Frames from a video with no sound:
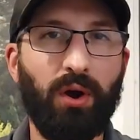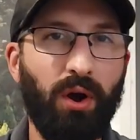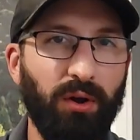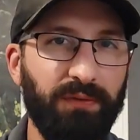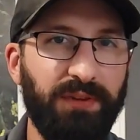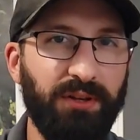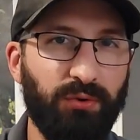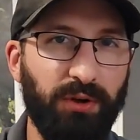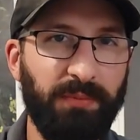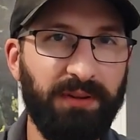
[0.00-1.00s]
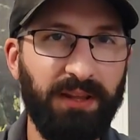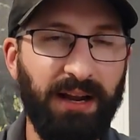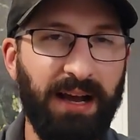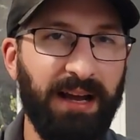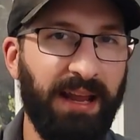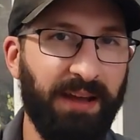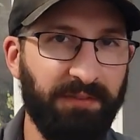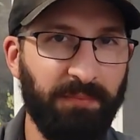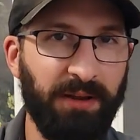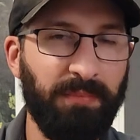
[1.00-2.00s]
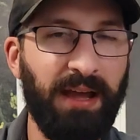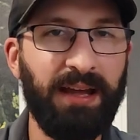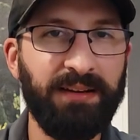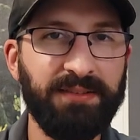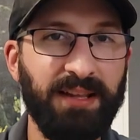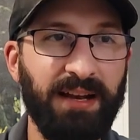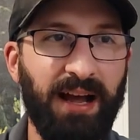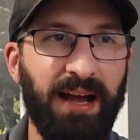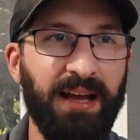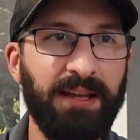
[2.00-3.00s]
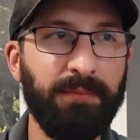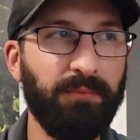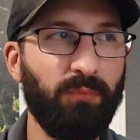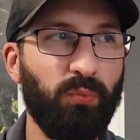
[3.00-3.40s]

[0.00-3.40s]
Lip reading: All of the equipment that I have in my bags that I